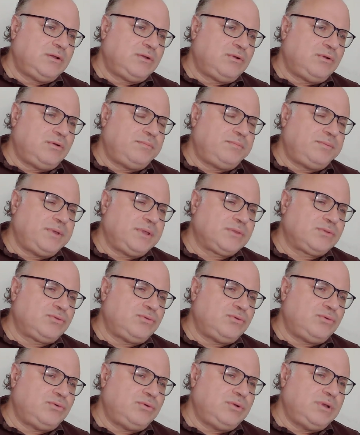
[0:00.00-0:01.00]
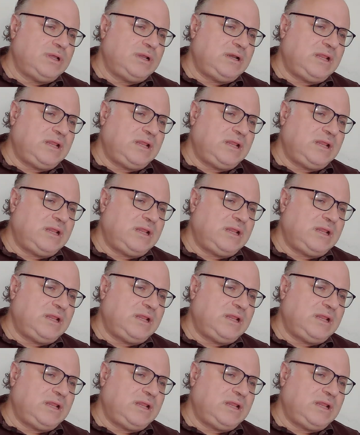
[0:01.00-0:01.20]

compared to a